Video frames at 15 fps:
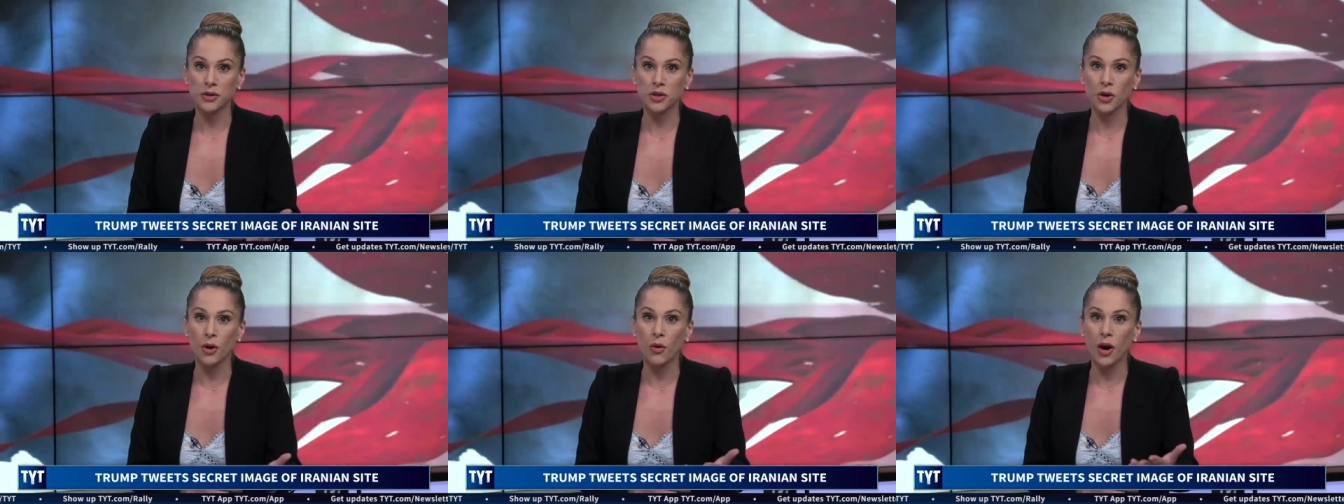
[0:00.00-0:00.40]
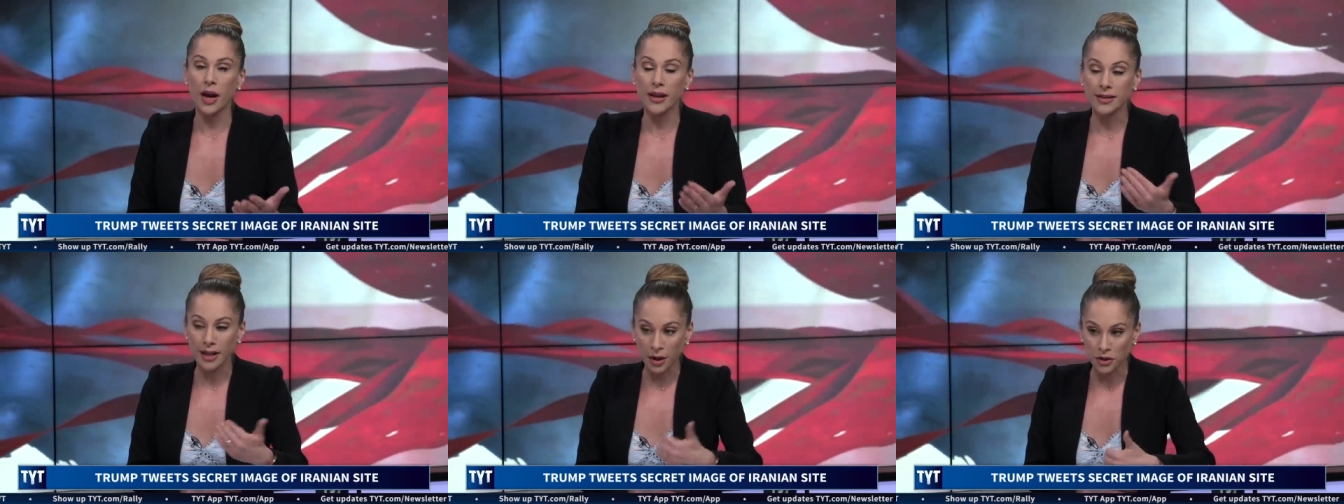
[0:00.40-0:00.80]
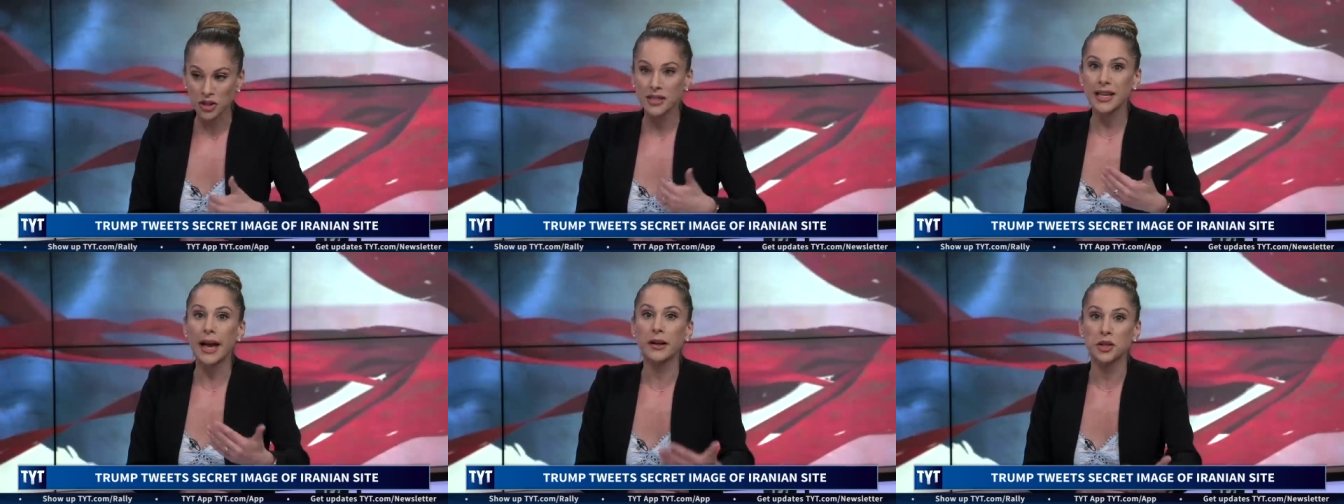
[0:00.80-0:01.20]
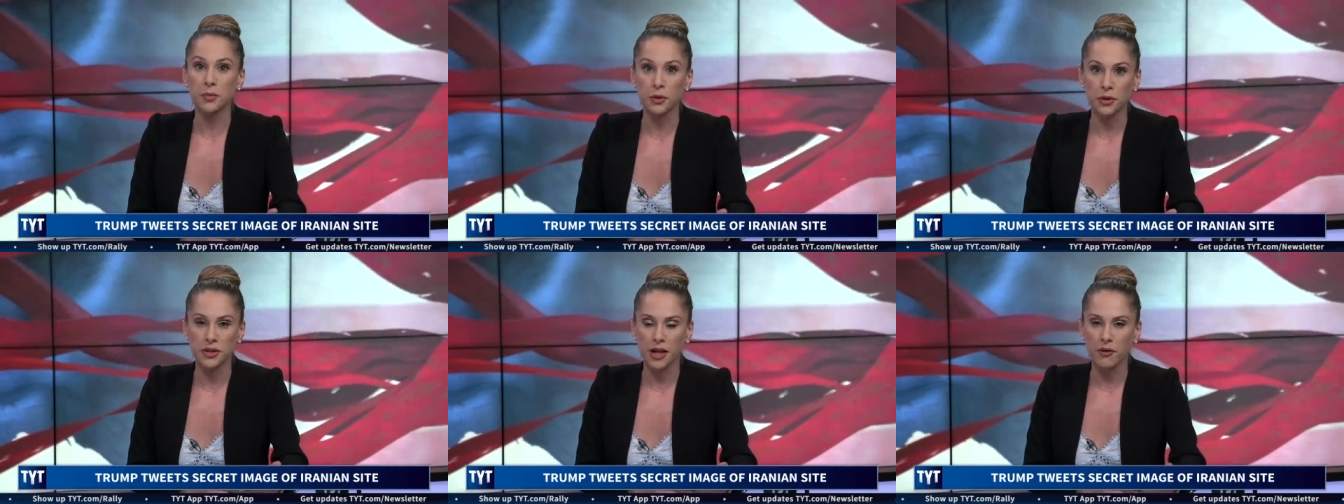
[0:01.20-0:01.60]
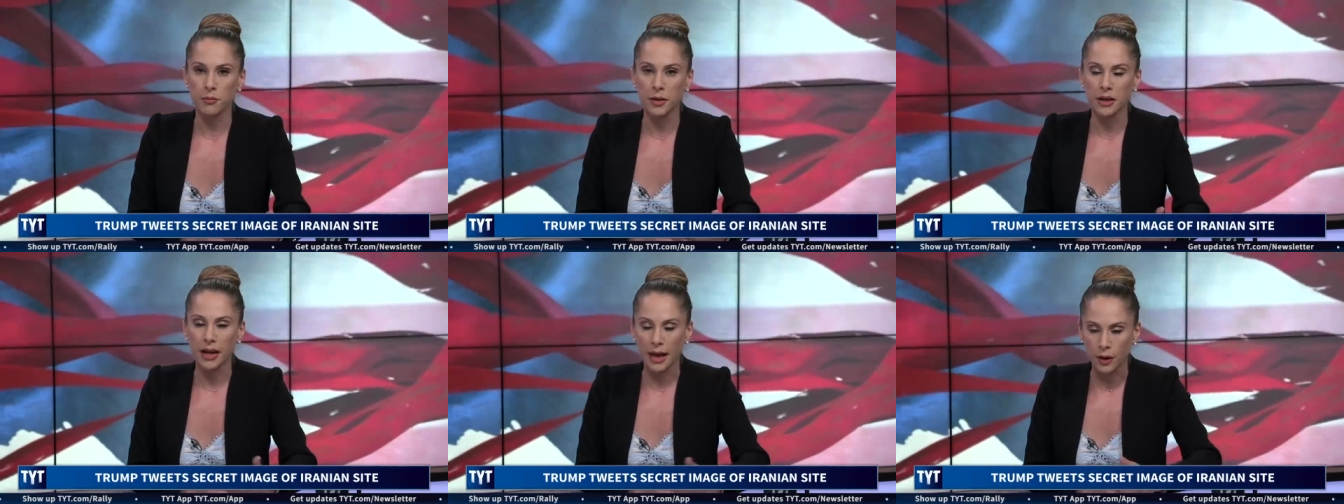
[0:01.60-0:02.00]
So intelligence experts have
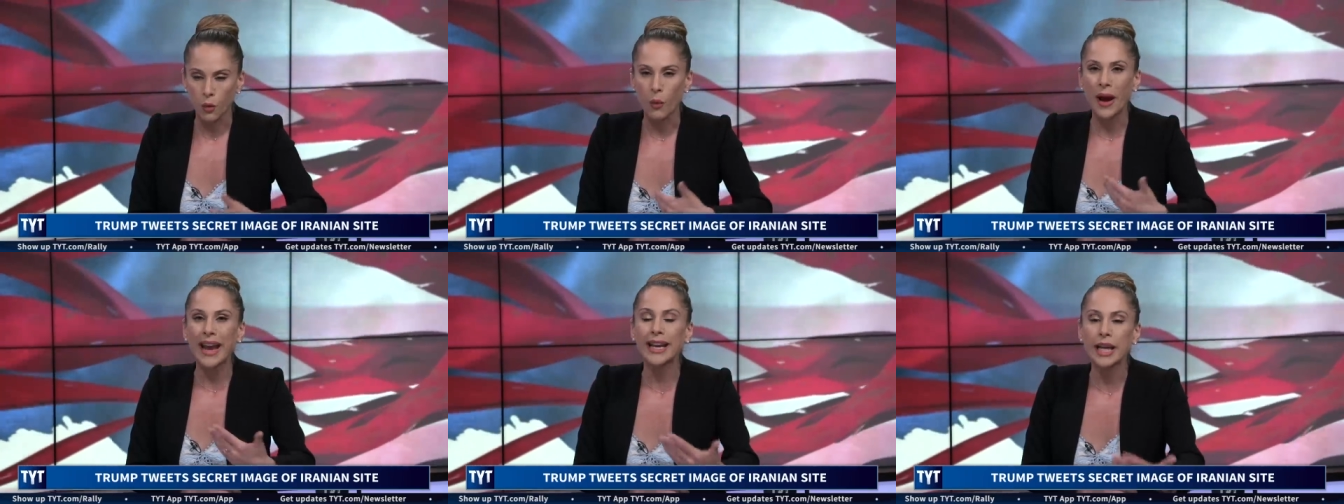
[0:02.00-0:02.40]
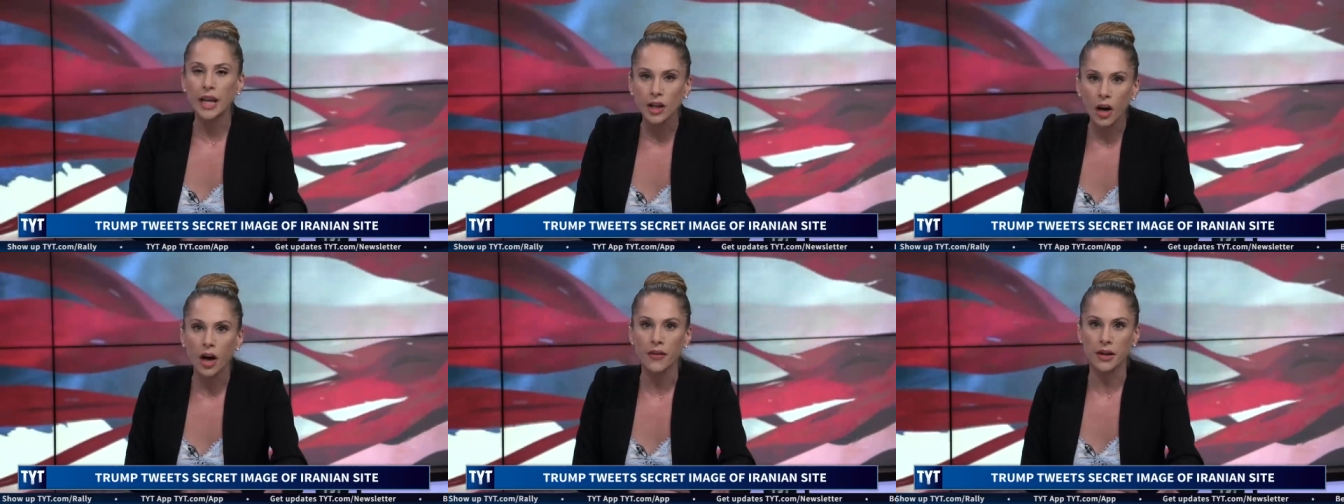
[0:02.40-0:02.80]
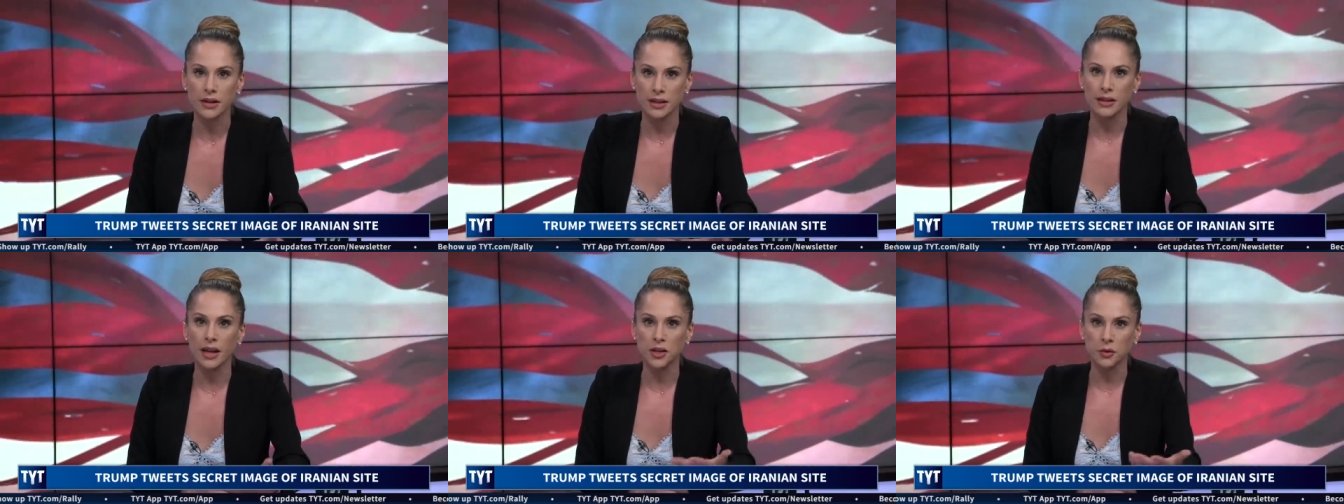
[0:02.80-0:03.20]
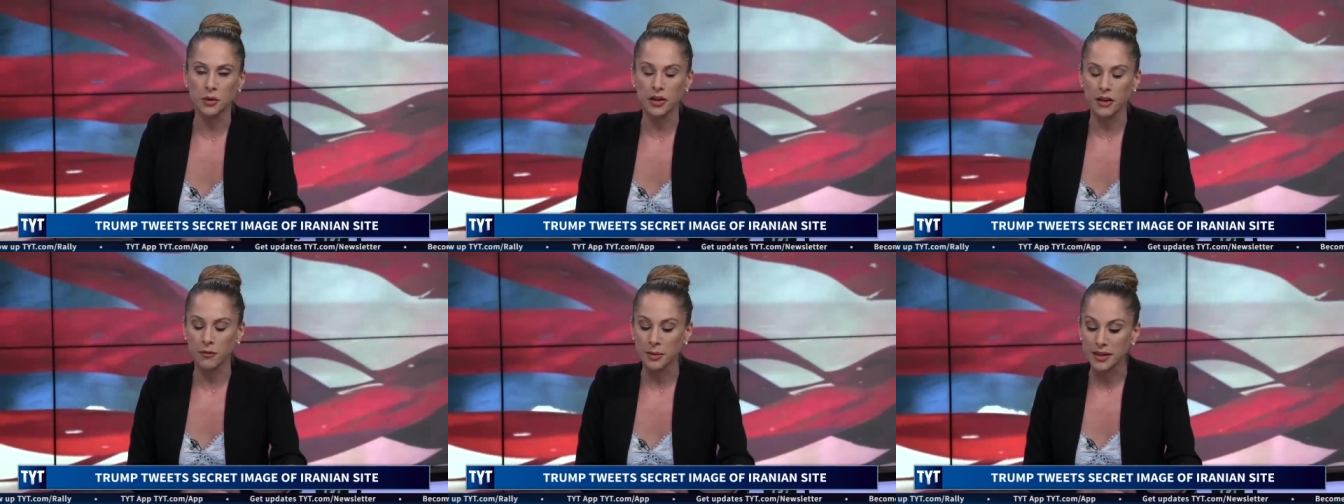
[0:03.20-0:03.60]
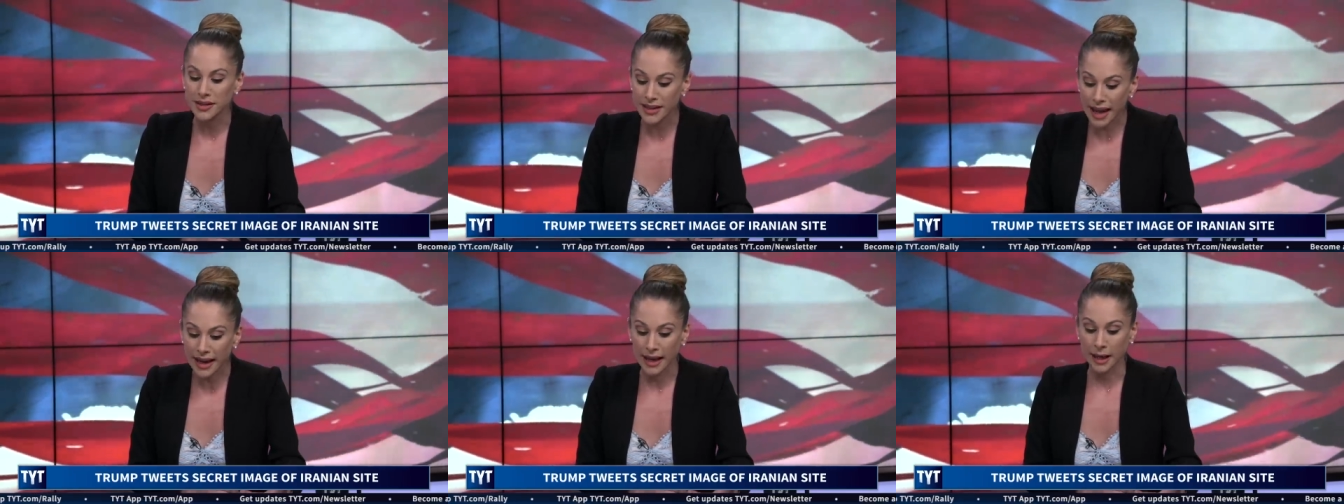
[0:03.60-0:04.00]
been kind of weighing in on this, and that's what they've been
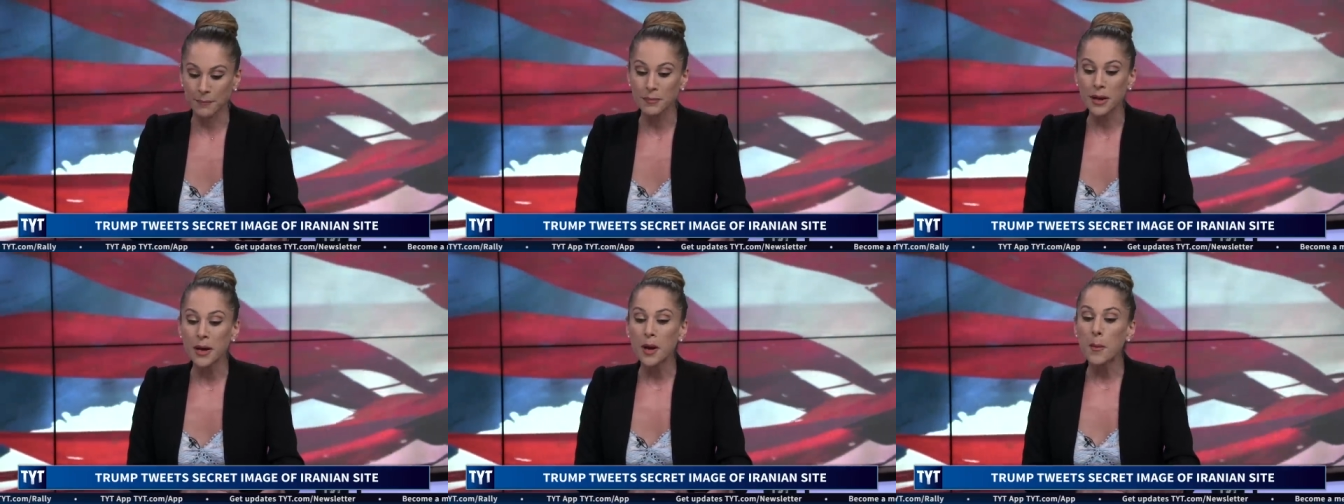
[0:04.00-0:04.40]
saying.